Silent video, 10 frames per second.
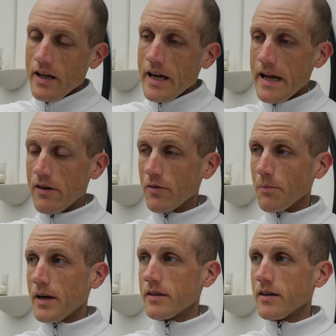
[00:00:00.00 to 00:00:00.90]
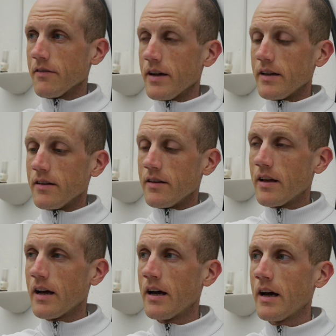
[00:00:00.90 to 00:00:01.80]
it doesn't matter then
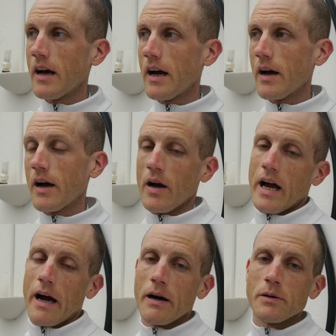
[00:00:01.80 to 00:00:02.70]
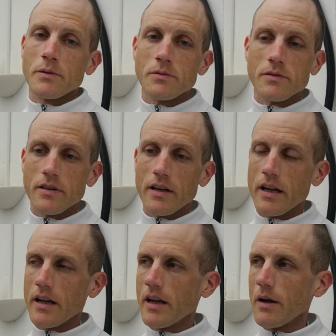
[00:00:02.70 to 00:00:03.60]
how
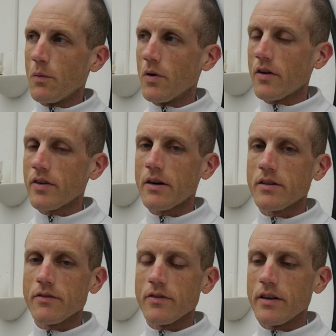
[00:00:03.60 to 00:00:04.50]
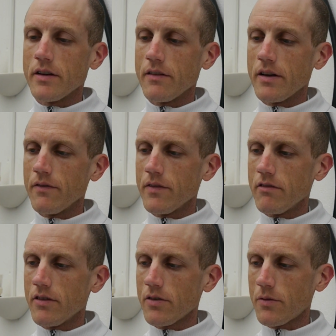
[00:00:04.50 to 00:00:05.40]
it works out in the
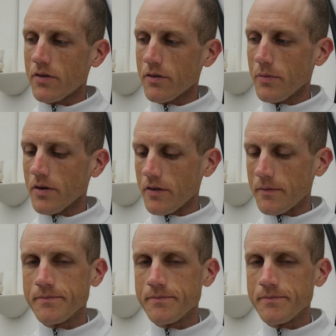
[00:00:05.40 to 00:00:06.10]
results as much.